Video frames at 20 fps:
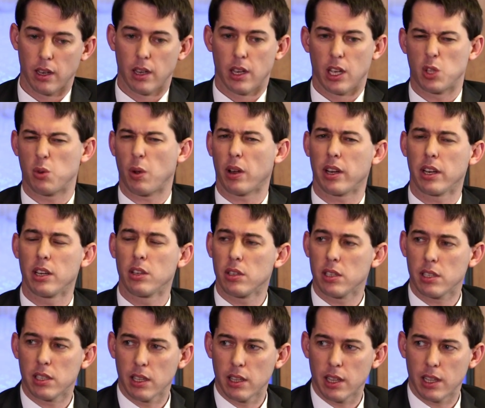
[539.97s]
It's quite
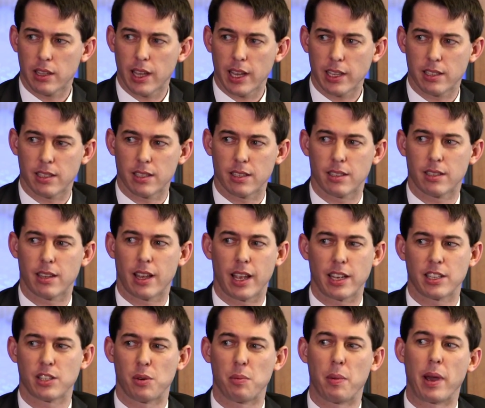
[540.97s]
interesting that
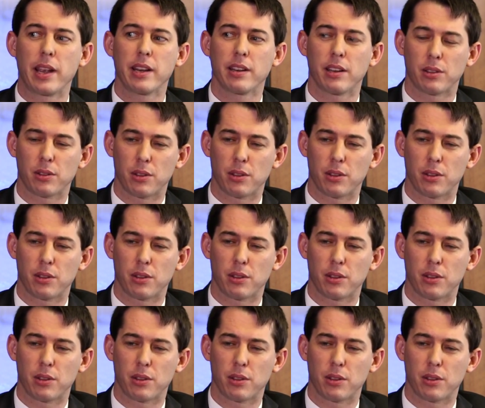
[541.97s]
has remained at